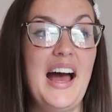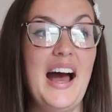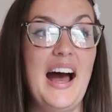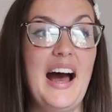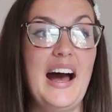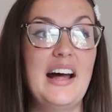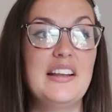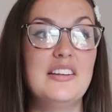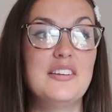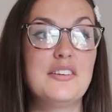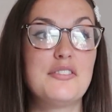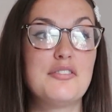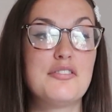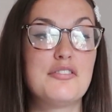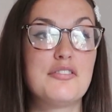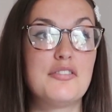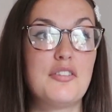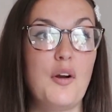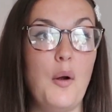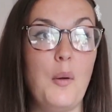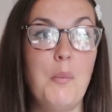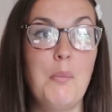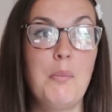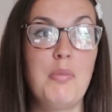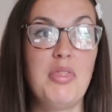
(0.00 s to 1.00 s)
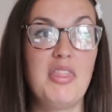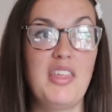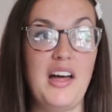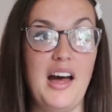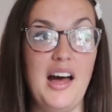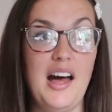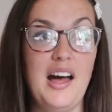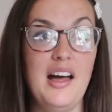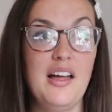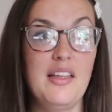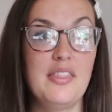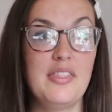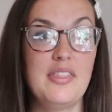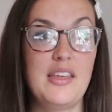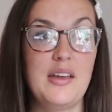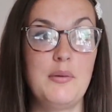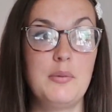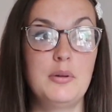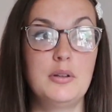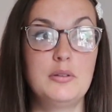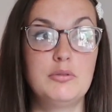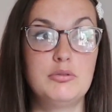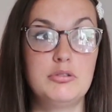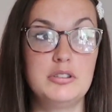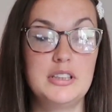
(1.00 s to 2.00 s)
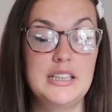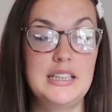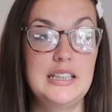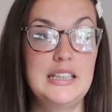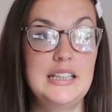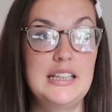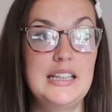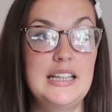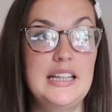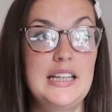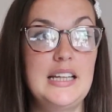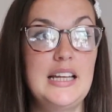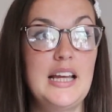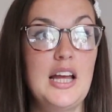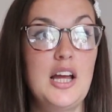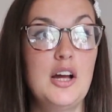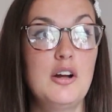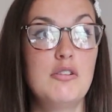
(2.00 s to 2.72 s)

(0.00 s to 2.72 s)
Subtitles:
and from that they will really